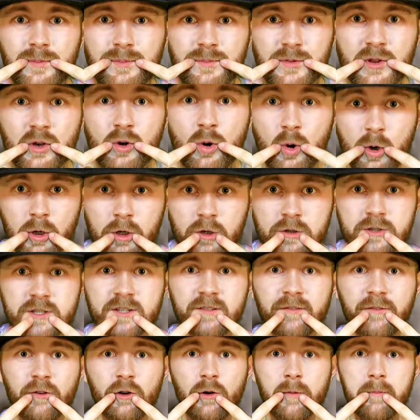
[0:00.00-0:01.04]
the corners
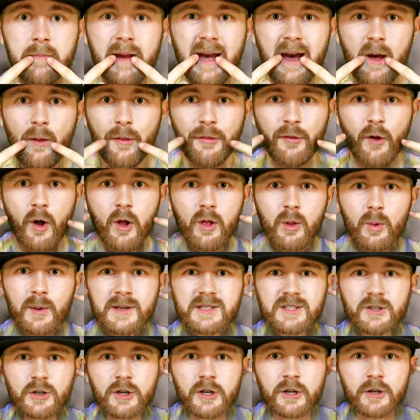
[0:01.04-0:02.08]
of her mouth all the way
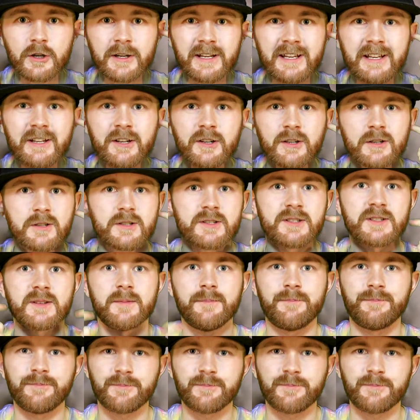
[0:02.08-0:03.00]
to her ears.